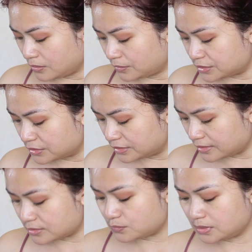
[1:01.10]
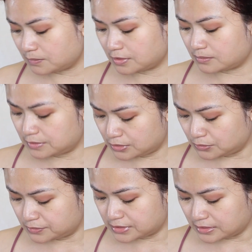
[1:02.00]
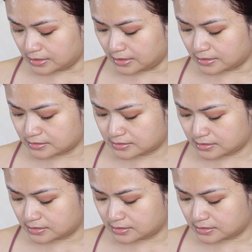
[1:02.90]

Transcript: Okay, so the next one I'm going to be using is